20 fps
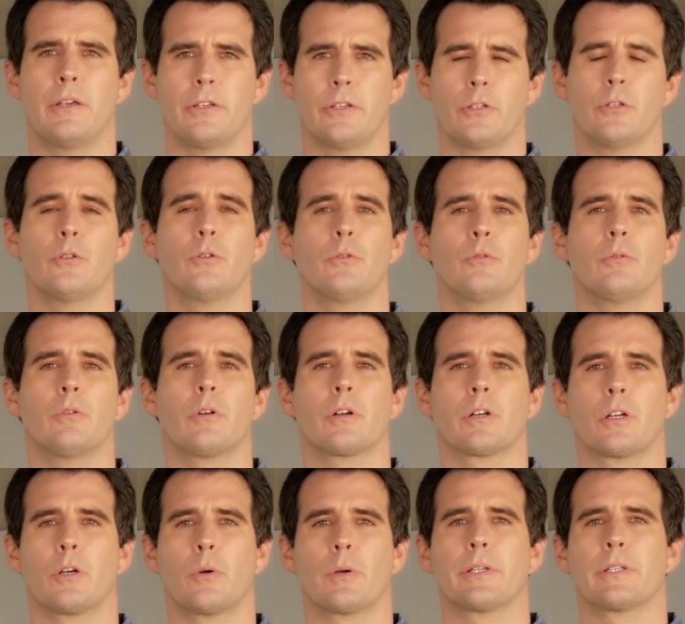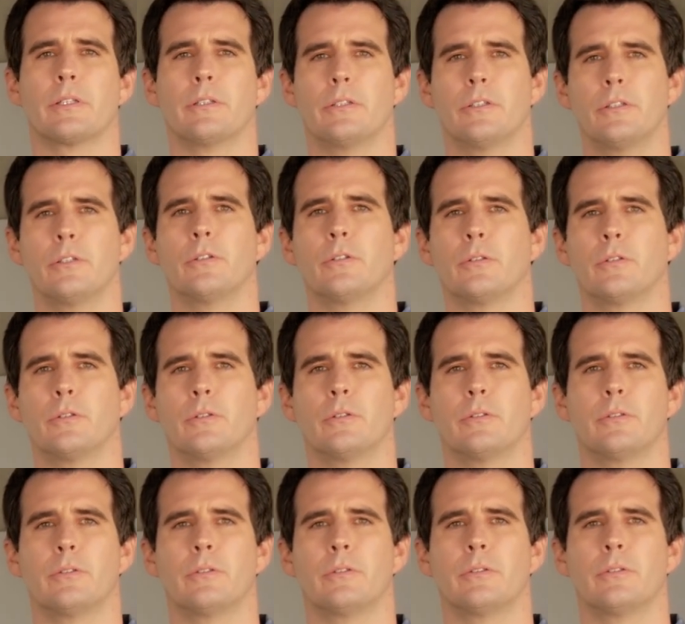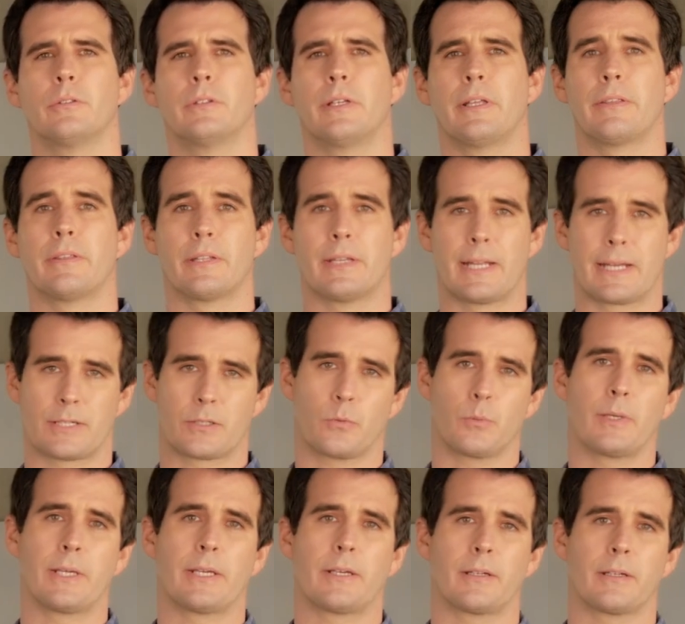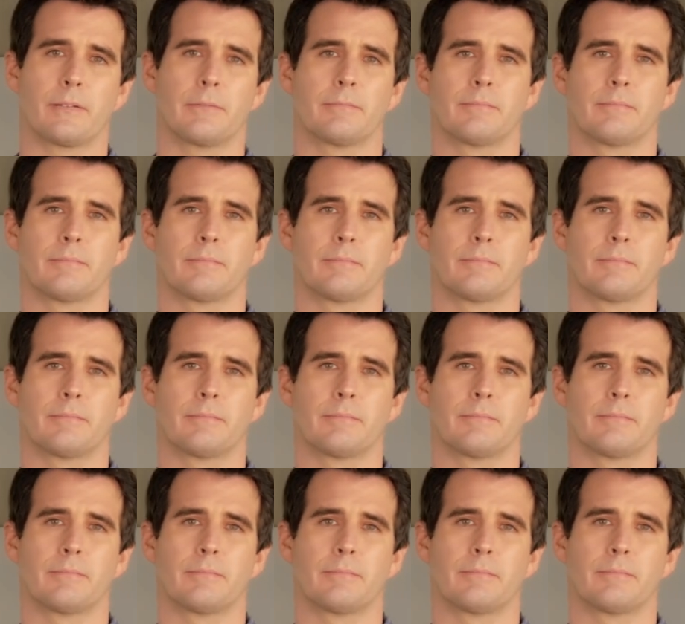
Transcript: you are going to do in the next week.